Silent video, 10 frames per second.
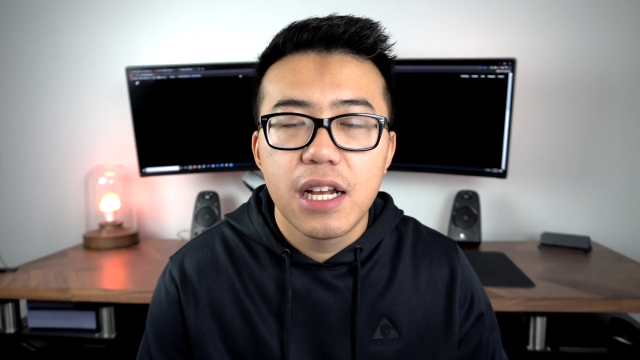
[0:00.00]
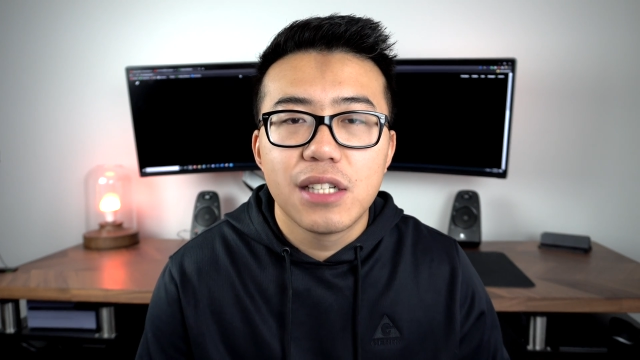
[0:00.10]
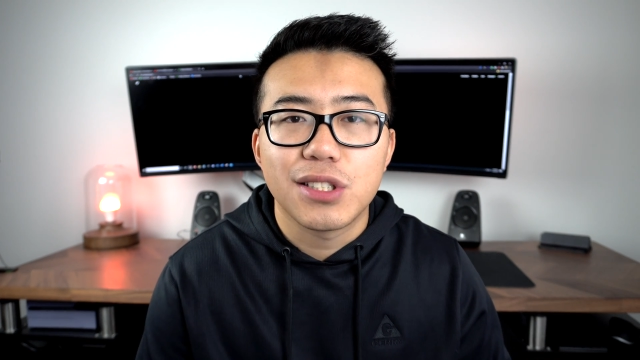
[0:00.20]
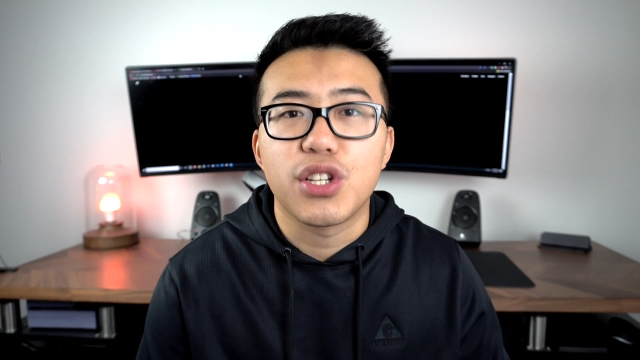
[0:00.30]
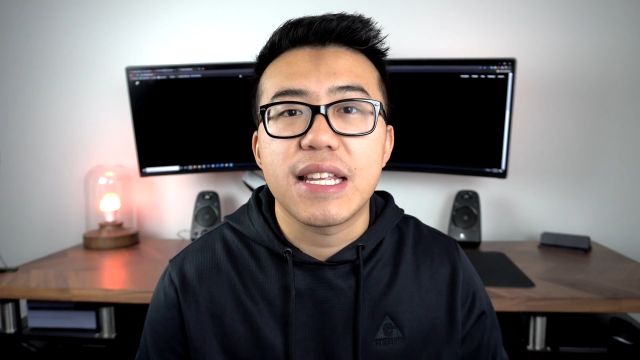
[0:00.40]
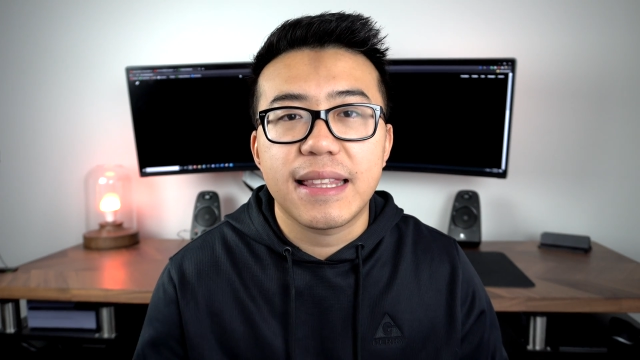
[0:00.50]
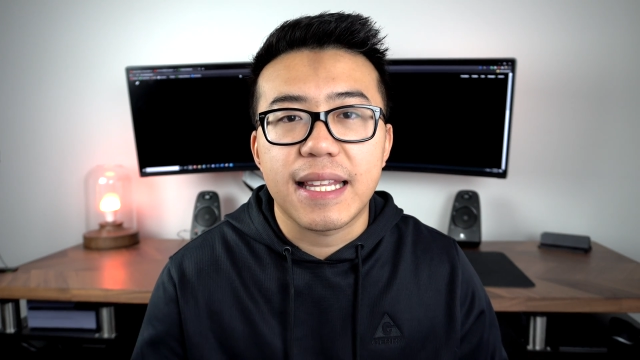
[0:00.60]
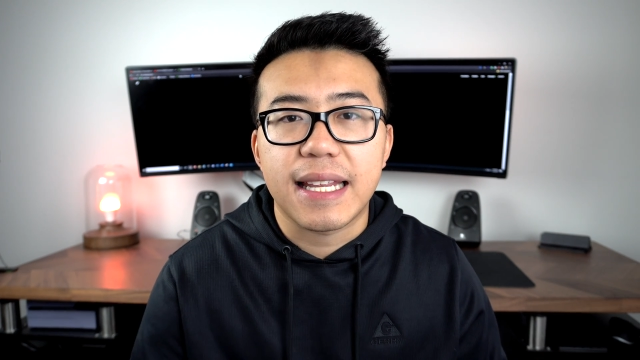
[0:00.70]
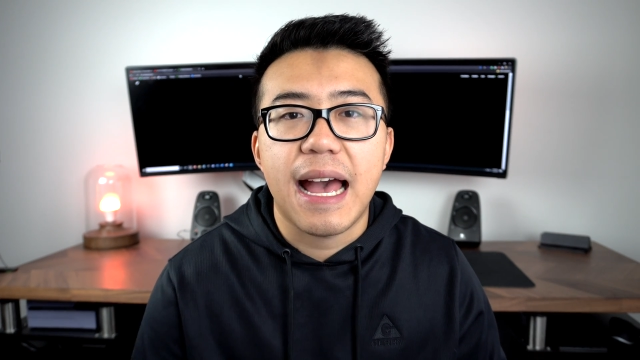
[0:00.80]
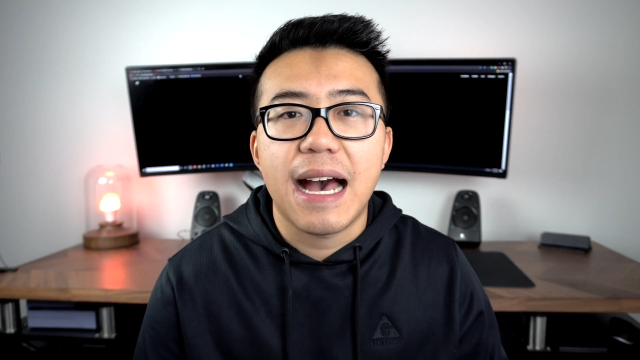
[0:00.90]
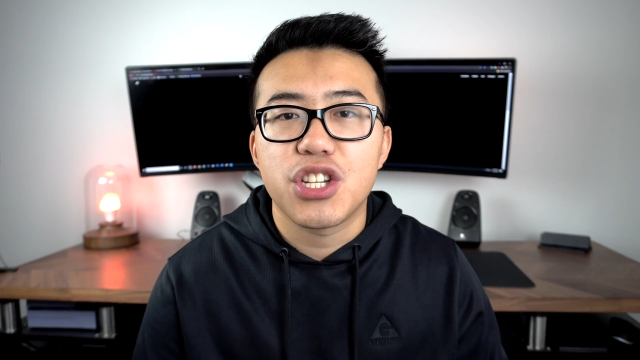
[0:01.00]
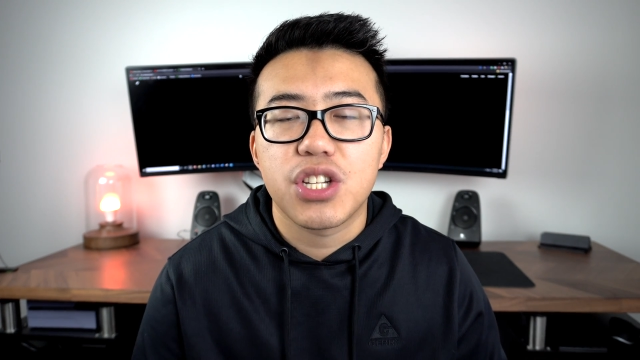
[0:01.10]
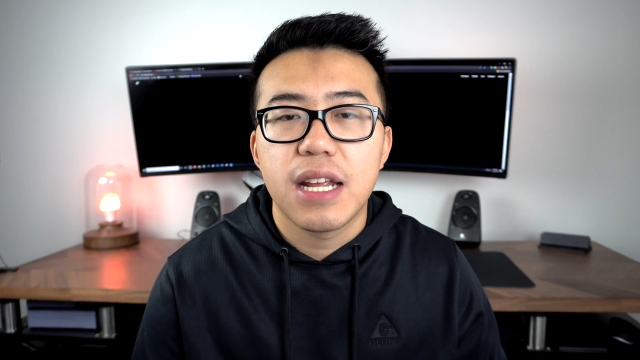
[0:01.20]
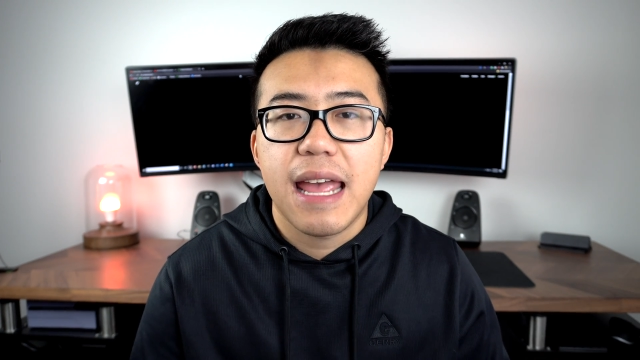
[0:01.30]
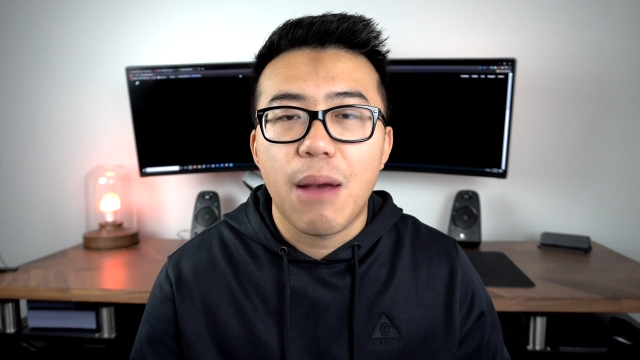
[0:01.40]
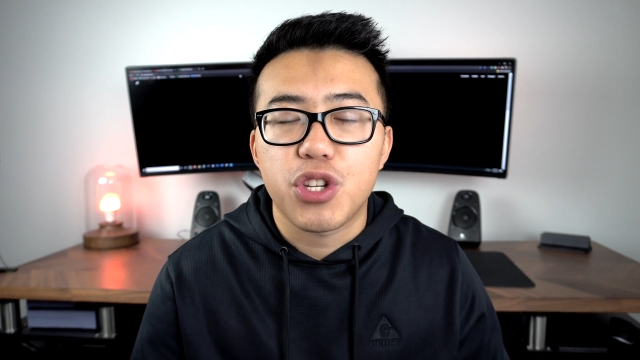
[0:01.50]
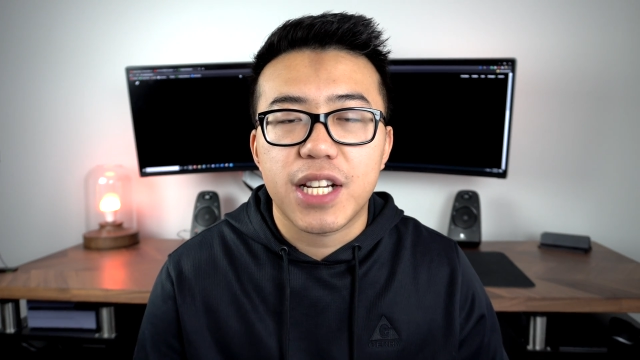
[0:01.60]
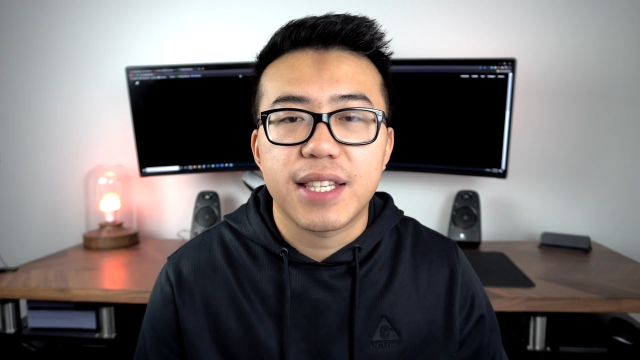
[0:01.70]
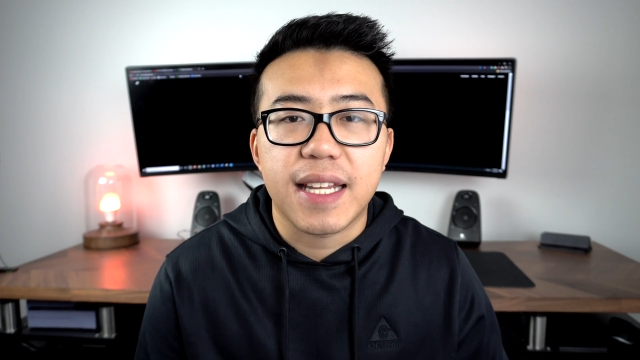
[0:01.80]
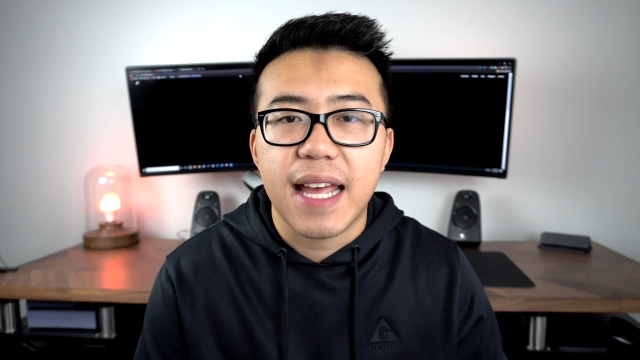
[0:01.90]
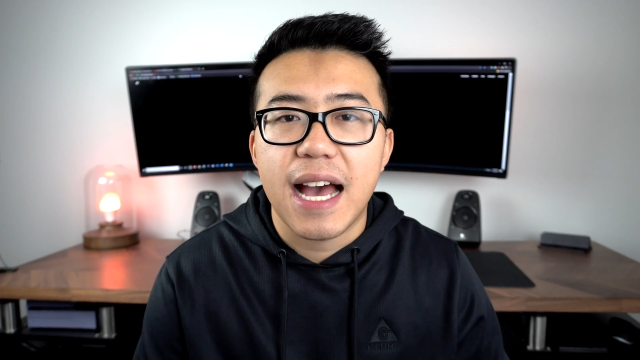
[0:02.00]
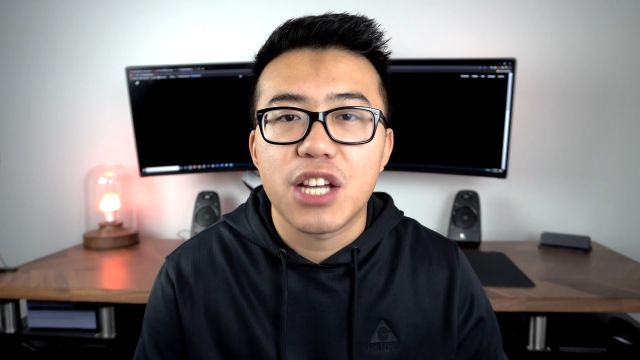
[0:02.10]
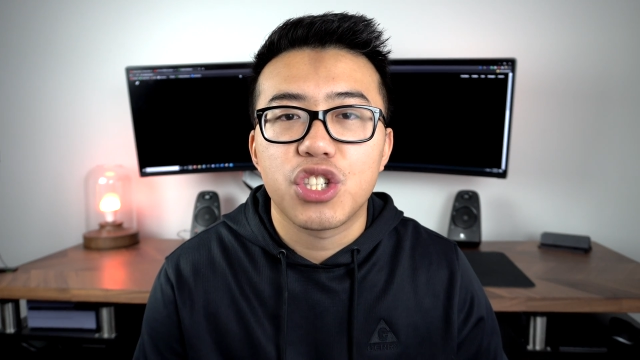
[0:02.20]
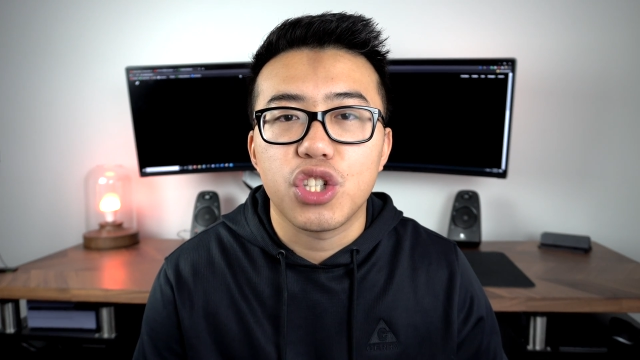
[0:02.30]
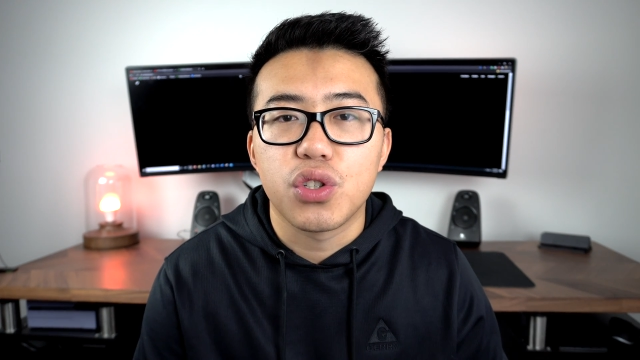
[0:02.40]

so you can get the cash, and once you get the cash,